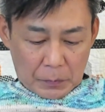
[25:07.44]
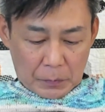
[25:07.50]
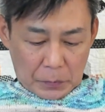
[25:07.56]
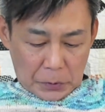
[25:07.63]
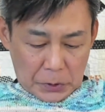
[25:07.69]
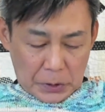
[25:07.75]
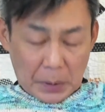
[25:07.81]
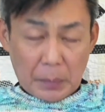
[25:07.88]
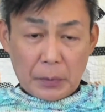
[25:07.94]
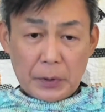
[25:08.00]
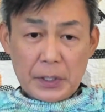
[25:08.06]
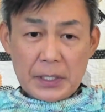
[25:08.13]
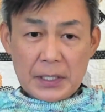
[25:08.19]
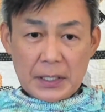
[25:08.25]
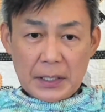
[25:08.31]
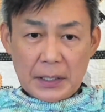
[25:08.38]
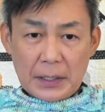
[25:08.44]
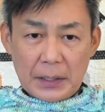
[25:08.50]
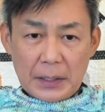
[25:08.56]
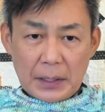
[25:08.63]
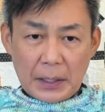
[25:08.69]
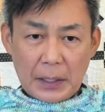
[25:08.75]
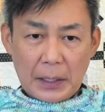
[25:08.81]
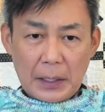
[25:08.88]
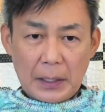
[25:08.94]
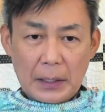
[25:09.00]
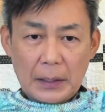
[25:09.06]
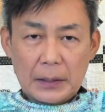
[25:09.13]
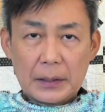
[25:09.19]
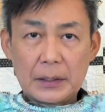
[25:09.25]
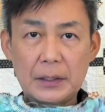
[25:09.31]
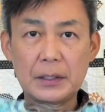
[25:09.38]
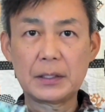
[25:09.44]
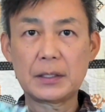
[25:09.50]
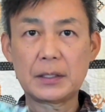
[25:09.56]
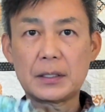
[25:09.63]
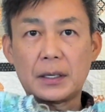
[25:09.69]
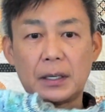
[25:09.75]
some reason, the colors are